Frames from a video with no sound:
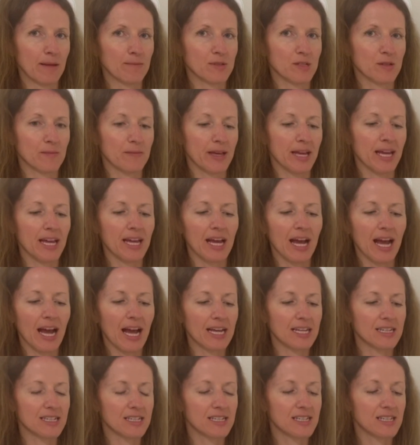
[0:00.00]
to me
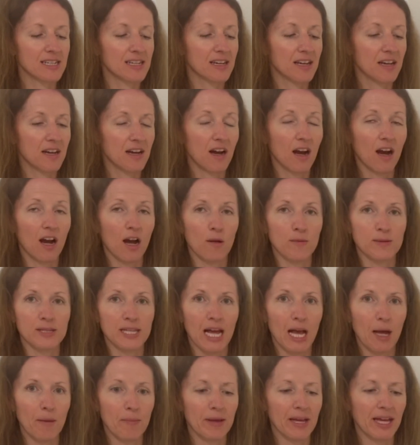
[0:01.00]
and I was
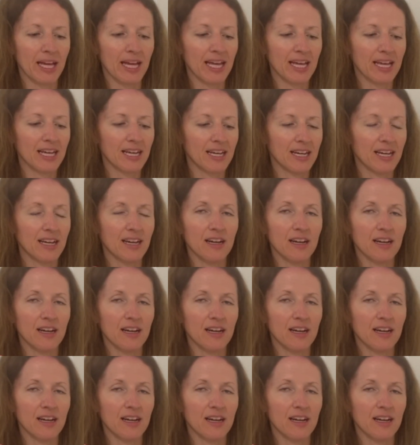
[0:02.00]
happy.